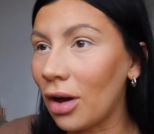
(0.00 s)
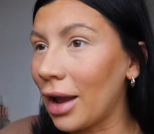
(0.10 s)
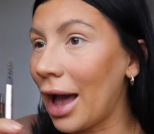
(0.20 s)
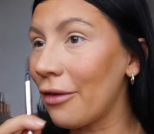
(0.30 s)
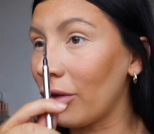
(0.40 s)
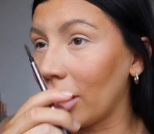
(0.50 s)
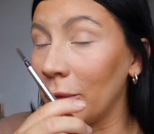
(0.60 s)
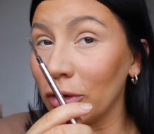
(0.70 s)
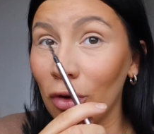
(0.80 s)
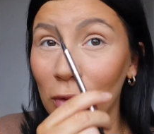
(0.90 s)
I have like a
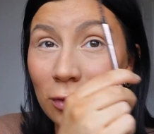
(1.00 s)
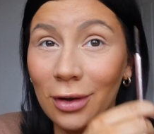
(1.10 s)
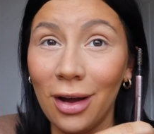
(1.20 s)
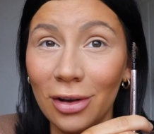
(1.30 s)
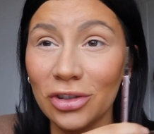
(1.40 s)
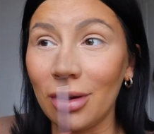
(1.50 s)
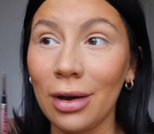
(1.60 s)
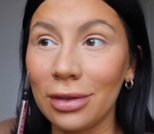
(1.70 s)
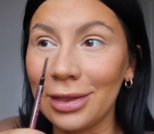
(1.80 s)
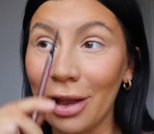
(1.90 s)
McDonald's arch,
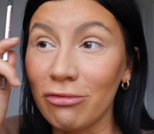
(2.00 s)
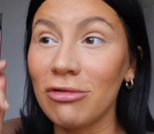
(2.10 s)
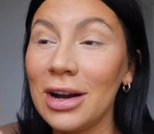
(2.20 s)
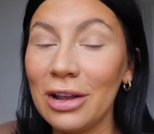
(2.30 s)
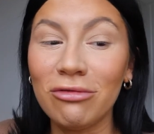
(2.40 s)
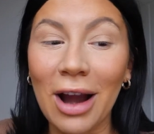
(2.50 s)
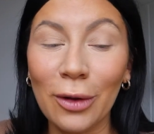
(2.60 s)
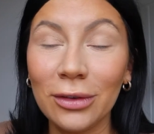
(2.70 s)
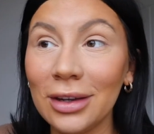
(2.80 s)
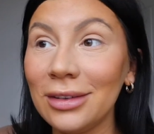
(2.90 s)
I think. They're really
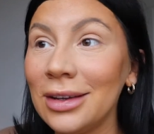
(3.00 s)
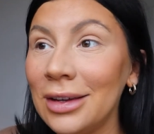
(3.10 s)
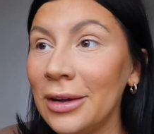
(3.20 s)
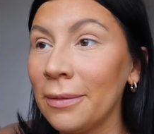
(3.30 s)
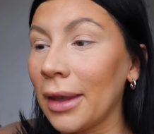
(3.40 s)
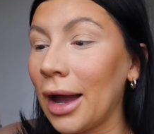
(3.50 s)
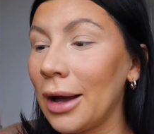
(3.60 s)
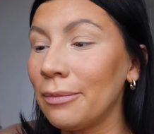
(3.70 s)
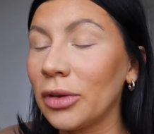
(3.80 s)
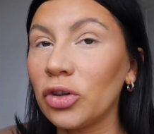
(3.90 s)
rounded.
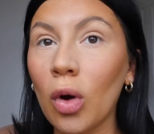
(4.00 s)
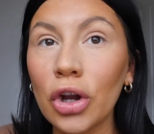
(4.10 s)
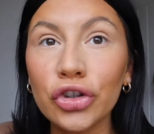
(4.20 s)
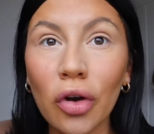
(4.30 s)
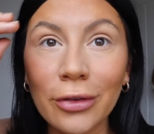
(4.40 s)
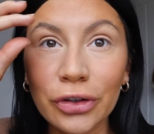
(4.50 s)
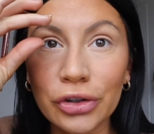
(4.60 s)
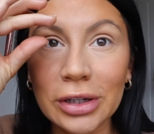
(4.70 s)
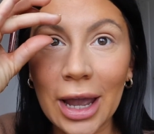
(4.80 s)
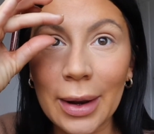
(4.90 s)
So I try to
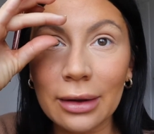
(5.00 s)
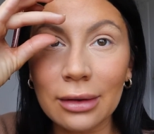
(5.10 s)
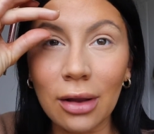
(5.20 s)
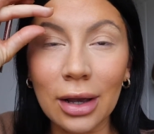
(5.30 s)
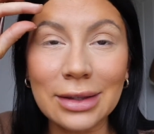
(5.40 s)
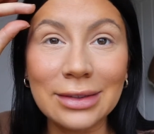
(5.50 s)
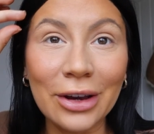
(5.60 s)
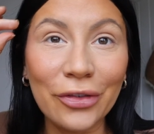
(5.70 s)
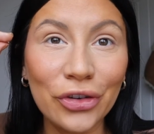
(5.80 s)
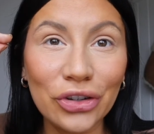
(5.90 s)
create like a
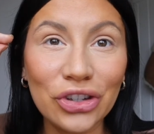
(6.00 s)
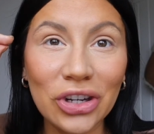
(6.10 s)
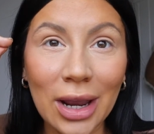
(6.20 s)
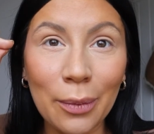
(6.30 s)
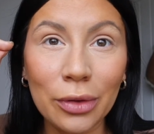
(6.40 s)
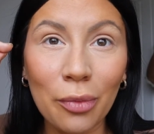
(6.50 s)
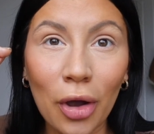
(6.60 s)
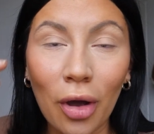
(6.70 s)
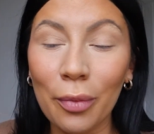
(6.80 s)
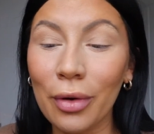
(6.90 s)
different shape with
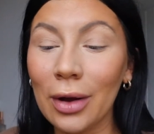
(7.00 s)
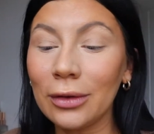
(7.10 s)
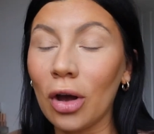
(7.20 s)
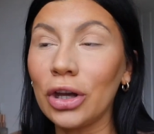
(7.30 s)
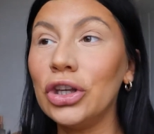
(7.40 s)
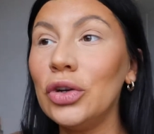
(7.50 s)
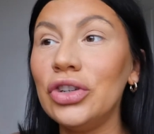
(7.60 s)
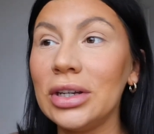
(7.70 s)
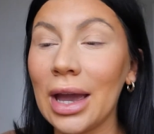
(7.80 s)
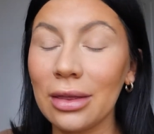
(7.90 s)
my eyebrows. I
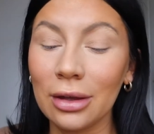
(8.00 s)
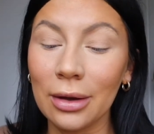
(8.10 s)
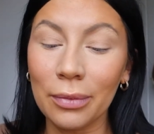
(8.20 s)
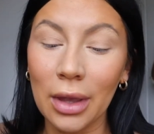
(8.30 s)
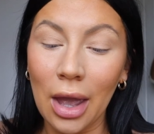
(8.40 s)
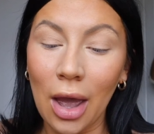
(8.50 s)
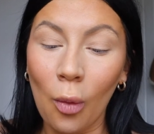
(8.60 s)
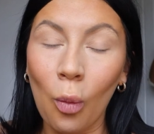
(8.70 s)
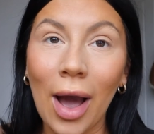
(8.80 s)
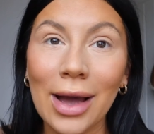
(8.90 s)
usually get them
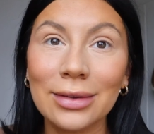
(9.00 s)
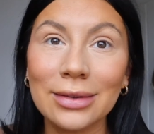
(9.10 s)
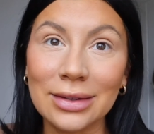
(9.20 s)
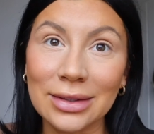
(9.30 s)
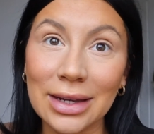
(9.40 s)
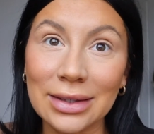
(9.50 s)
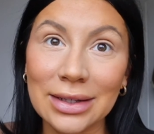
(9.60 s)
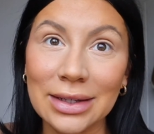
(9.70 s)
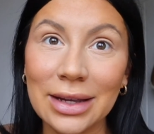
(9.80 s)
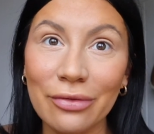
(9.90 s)
waxed and
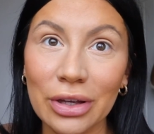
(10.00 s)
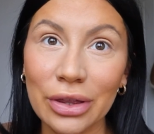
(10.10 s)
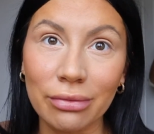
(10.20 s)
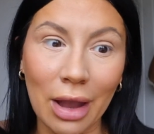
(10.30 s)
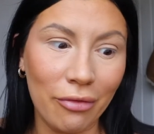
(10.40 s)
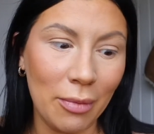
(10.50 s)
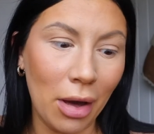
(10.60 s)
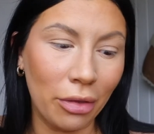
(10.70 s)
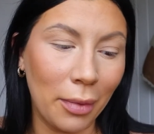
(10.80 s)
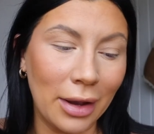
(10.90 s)
tinted every
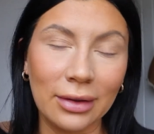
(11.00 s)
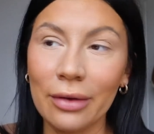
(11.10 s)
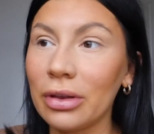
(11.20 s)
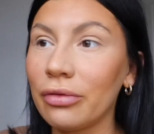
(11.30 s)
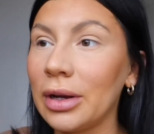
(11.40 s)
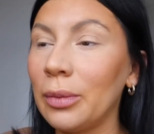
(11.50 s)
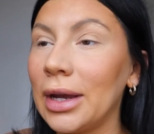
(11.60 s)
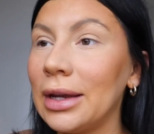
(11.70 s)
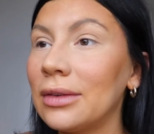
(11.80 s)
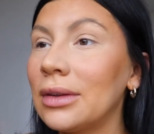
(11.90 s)
month, basically every 3
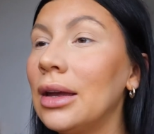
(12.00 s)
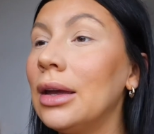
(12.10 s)
weeks.